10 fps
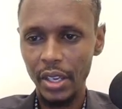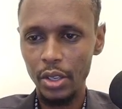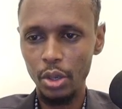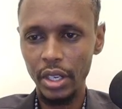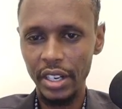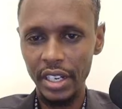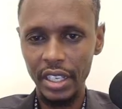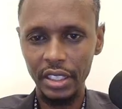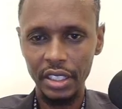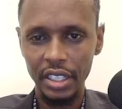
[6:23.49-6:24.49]
You can
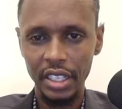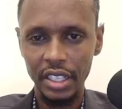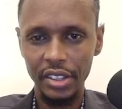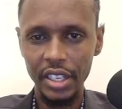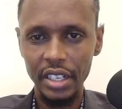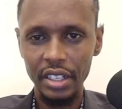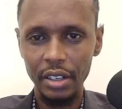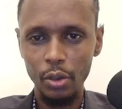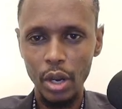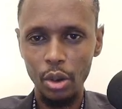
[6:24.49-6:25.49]
write. Then
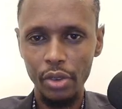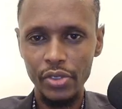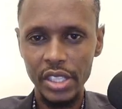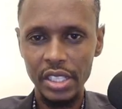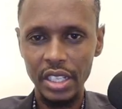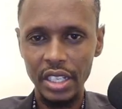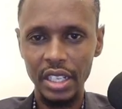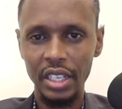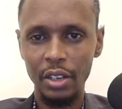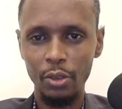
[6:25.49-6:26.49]

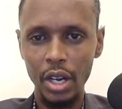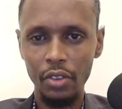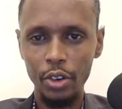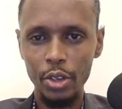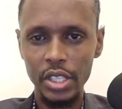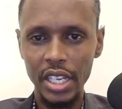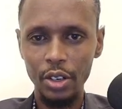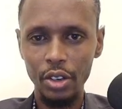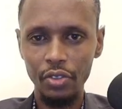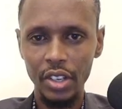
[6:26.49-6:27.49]
workflow
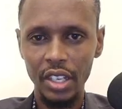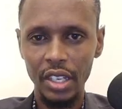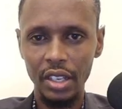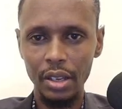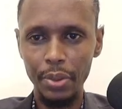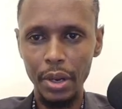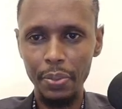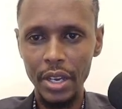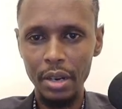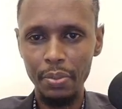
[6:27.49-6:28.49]
sign off,
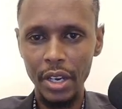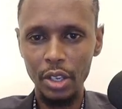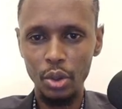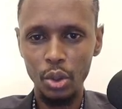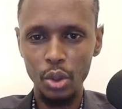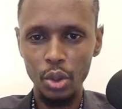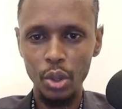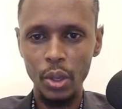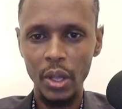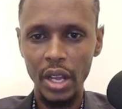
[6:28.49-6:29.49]
prepared by
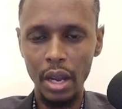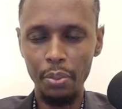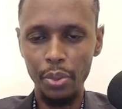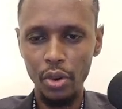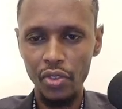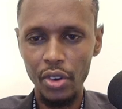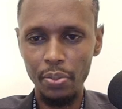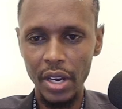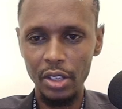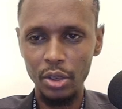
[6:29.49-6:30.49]
who, approved
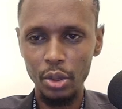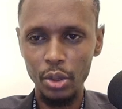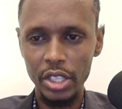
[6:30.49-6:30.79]
by who.